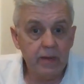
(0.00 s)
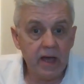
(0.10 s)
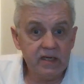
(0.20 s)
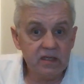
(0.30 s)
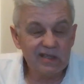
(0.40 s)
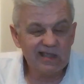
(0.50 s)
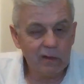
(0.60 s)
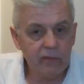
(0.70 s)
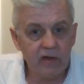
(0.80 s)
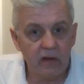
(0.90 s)
basis and say,
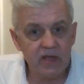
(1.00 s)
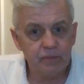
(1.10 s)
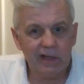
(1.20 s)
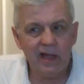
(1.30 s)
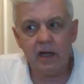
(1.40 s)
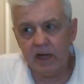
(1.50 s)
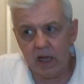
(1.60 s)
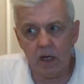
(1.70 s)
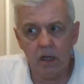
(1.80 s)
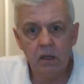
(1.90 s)
we've got this player
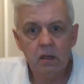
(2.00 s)
here.